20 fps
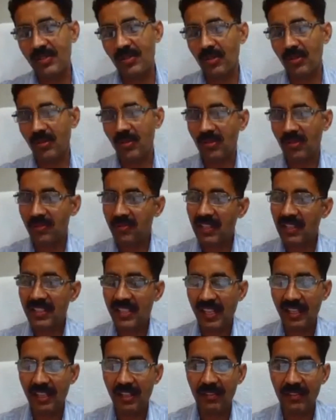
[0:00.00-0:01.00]
So we'll
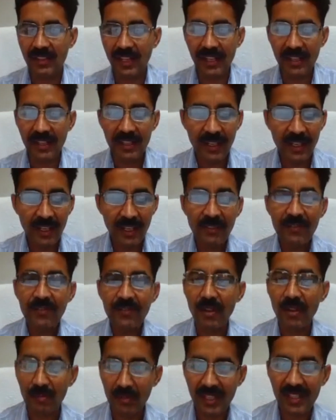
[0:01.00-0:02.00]
take care of that
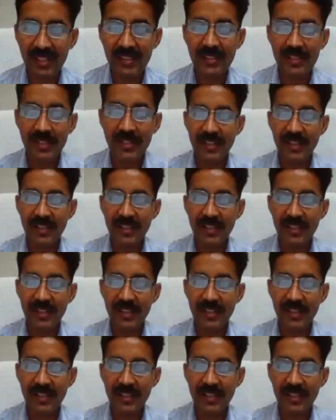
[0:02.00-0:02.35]
from this.